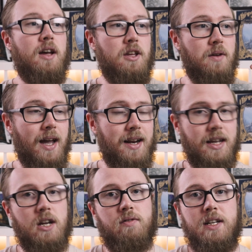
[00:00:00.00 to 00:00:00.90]
you get an
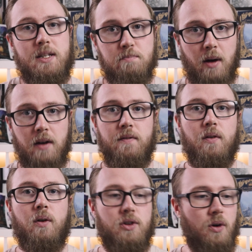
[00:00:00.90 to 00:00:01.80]
increased buff
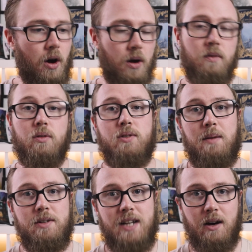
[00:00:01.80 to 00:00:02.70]
on your overall
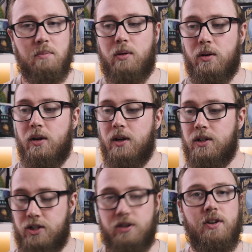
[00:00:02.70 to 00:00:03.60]
damage output
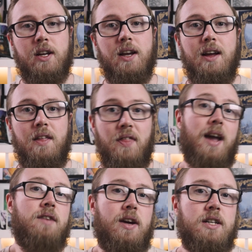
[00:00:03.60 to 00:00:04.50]
during
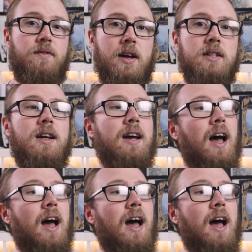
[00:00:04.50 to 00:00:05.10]
that enraged phase.